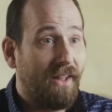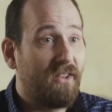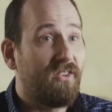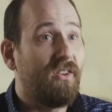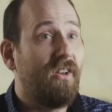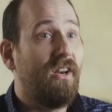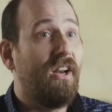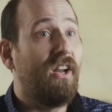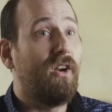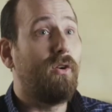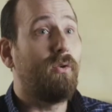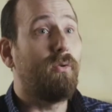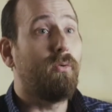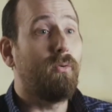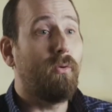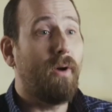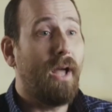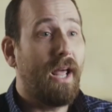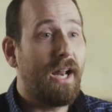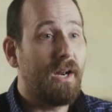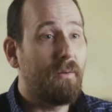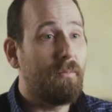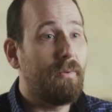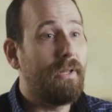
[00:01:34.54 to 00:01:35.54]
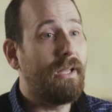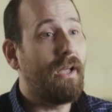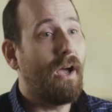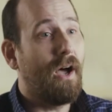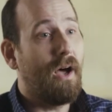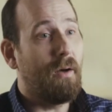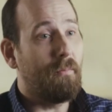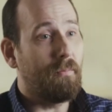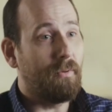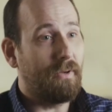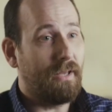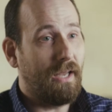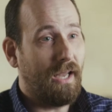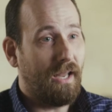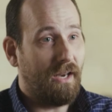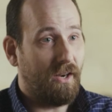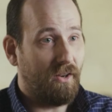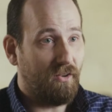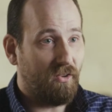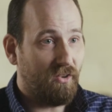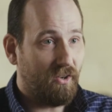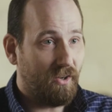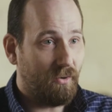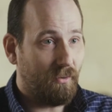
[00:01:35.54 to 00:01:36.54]
that's an incredibly
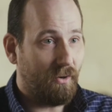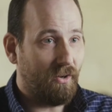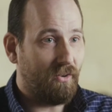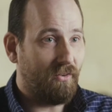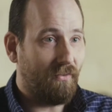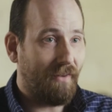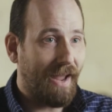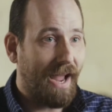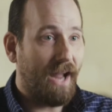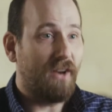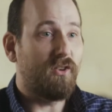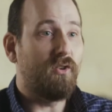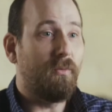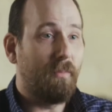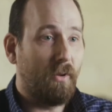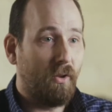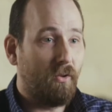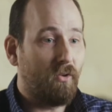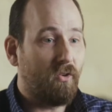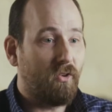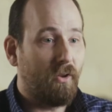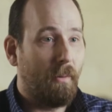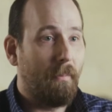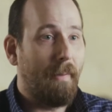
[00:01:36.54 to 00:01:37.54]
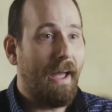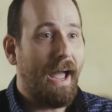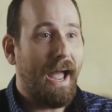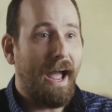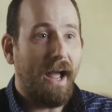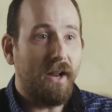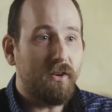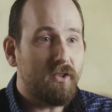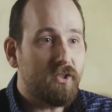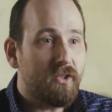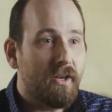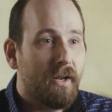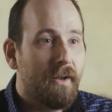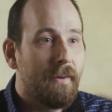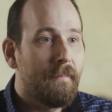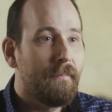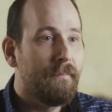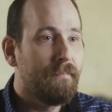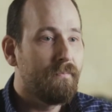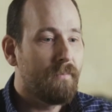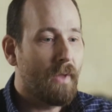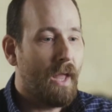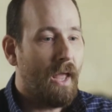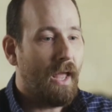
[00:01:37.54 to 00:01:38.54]
complicated series of attributes to match.
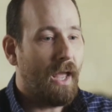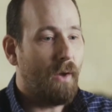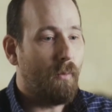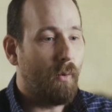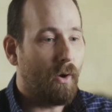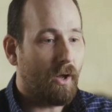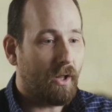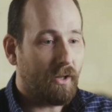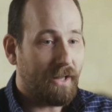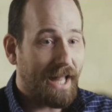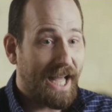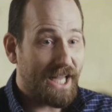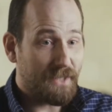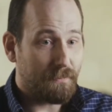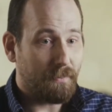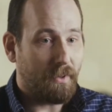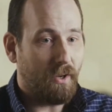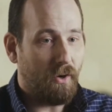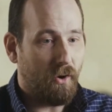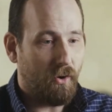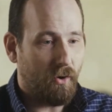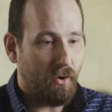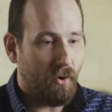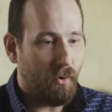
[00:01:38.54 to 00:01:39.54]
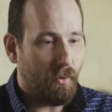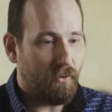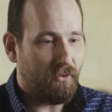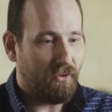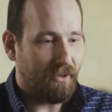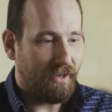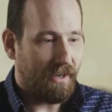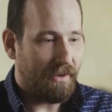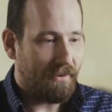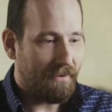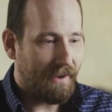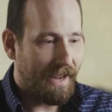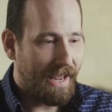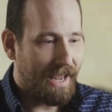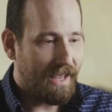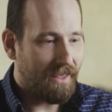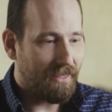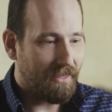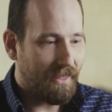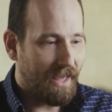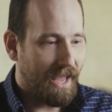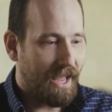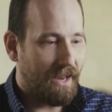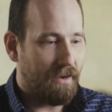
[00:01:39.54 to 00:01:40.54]
And what CLASP can do is it can
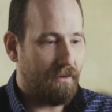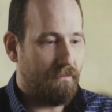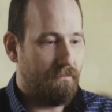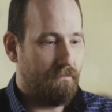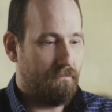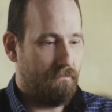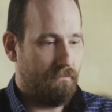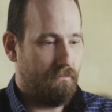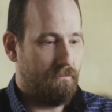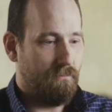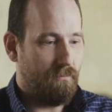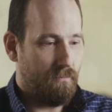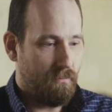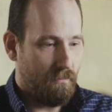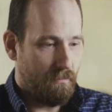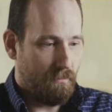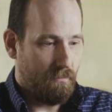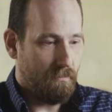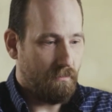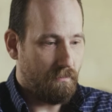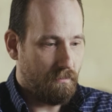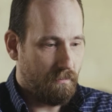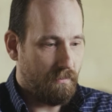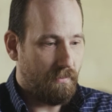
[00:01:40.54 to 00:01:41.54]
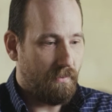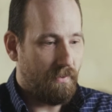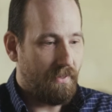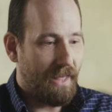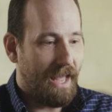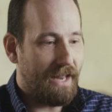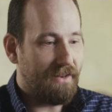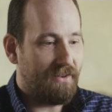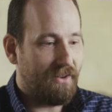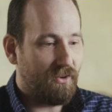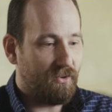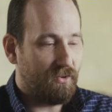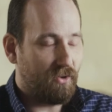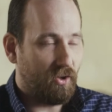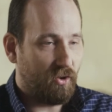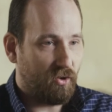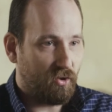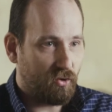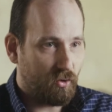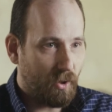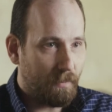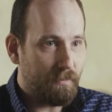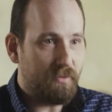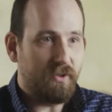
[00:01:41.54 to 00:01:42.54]
take that
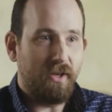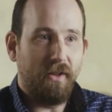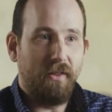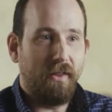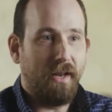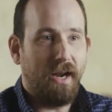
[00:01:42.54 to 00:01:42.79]
description